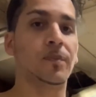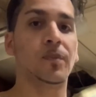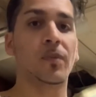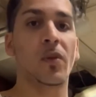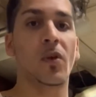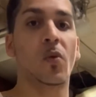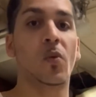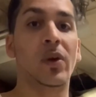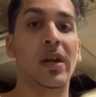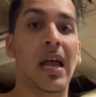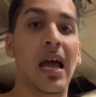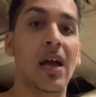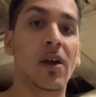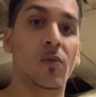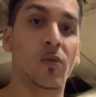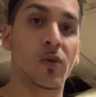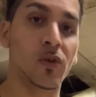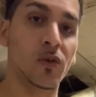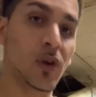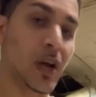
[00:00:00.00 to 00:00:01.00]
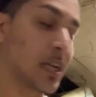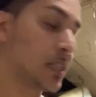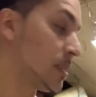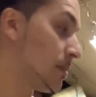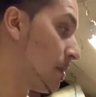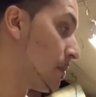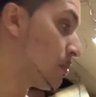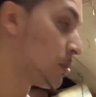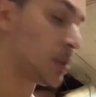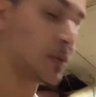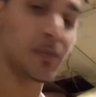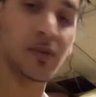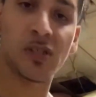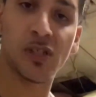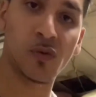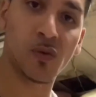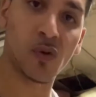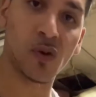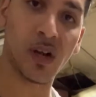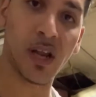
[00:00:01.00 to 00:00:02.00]
When you guys see me put the
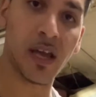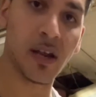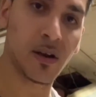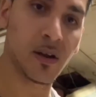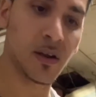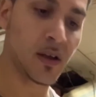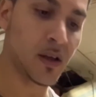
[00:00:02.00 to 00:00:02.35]
material later,